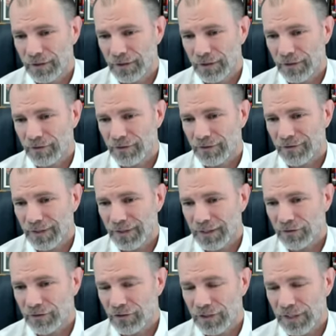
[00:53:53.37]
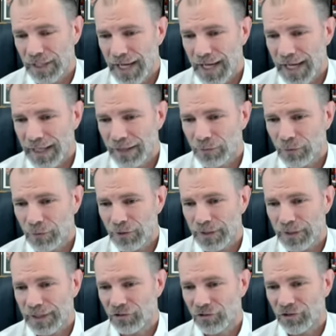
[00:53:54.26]
They're intelligent,
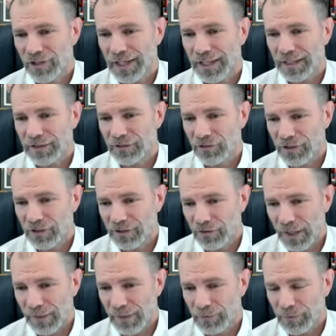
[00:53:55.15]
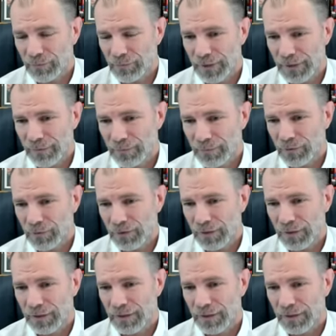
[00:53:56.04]
hardworking, challenging types of people.